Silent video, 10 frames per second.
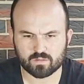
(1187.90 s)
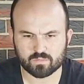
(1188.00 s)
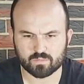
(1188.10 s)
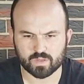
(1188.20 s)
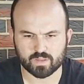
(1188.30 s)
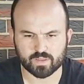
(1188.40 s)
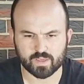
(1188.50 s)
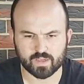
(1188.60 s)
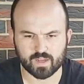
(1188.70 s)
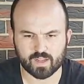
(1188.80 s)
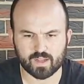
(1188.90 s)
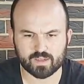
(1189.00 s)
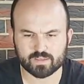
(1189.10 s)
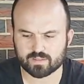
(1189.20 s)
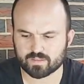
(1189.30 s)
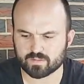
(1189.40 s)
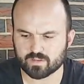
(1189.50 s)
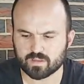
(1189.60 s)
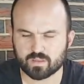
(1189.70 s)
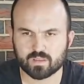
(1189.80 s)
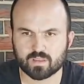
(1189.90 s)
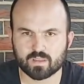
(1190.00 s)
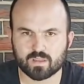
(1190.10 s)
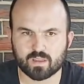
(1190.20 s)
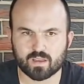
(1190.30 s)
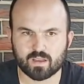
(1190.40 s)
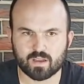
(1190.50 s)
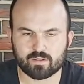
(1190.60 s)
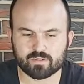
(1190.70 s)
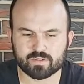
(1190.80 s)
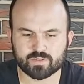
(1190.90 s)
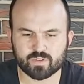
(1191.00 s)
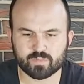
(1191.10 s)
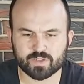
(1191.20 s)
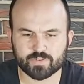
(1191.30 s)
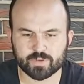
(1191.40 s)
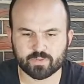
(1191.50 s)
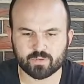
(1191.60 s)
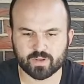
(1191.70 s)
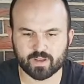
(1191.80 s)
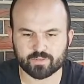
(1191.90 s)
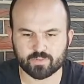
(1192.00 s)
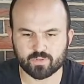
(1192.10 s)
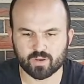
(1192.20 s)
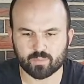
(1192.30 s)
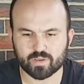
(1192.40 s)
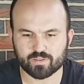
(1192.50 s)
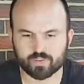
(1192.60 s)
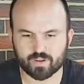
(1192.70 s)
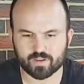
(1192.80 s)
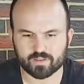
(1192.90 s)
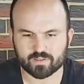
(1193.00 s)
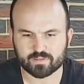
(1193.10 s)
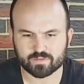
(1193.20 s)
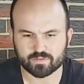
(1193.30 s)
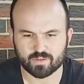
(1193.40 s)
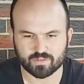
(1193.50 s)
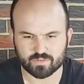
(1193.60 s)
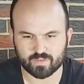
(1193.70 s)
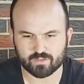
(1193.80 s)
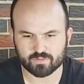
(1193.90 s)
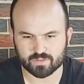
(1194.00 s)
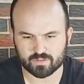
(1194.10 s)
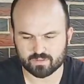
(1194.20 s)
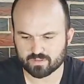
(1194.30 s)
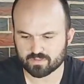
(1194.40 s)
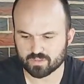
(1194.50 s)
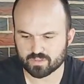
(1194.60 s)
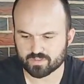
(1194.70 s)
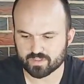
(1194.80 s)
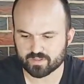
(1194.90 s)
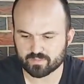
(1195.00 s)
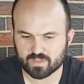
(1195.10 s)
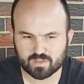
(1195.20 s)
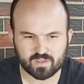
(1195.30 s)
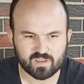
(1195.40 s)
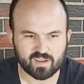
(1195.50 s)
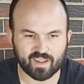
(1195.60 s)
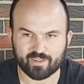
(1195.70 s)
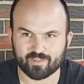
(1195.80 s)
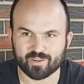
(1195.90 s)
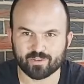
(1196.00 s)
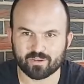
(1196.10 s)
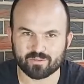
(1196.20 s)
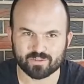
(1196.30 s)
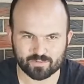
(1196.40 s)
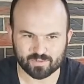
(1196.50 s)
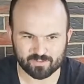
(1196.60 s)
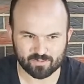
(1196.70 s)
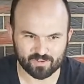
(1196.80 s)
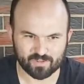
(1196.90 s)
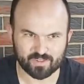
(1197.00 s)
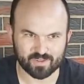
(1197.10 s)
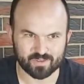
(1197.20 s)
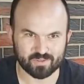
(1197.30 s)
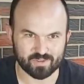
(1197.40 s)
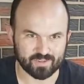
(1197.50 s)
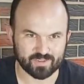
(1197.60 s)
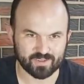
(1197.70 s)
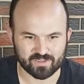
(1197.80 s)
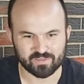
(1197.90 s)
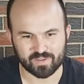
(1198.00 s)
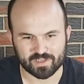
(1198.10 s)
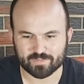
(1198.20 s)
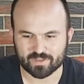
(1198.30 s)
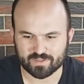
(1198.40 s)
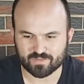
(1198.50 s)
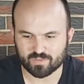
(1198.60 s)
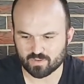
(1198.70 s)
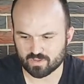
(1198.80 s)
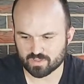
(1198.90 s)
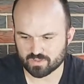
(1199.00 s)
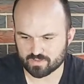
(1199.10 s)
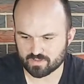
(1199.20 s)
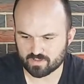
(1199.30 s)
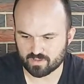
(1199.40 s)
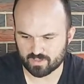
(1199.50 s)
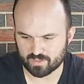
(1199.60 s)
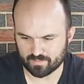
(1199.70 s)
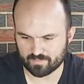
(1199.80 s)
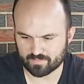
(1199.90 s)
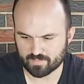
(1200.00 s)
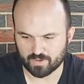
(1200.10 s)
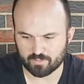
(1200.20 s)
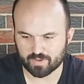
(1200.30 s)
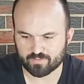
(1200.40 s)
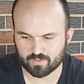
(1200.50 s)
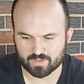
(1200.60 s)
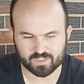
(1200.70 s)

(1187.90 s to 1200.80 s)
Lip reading: But yeah, I really enjoyed my trip going out to PFI, Joseph. It was a good trip. I don't know that it was really worth the return on investment as far as, I went for